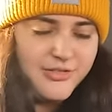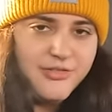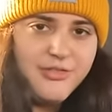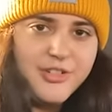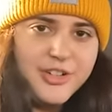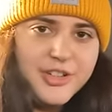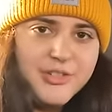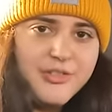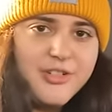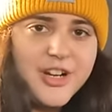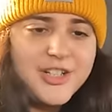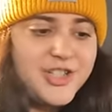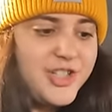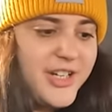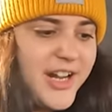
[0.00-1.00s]
of really
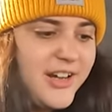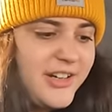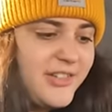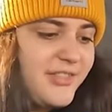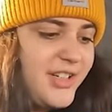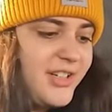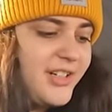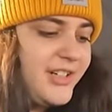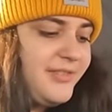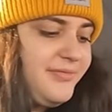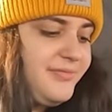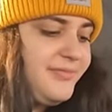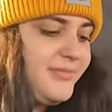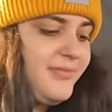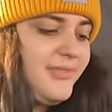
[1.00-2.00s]
rushing out of here.
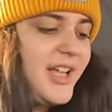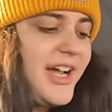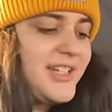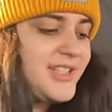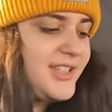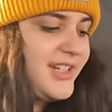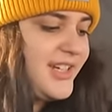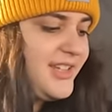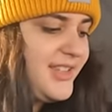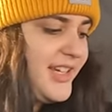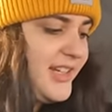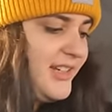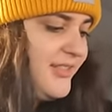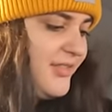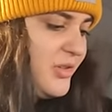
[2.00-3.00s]
Last night,
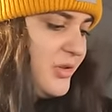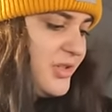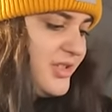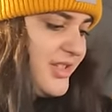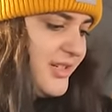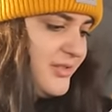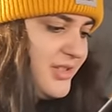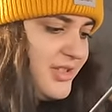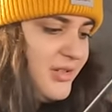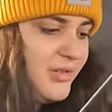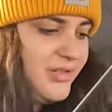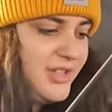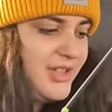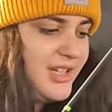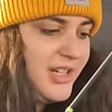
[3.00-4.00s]
that of course, that was
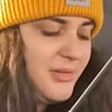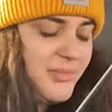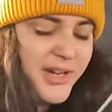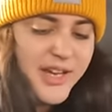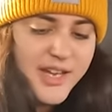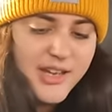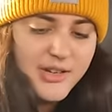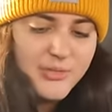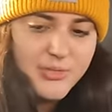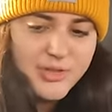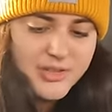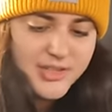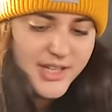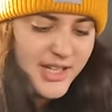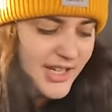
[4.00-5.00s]
the only thing in my head,
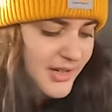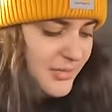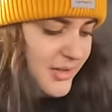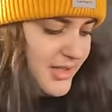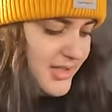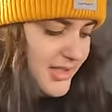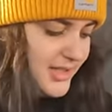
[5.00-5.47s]
was I can't wait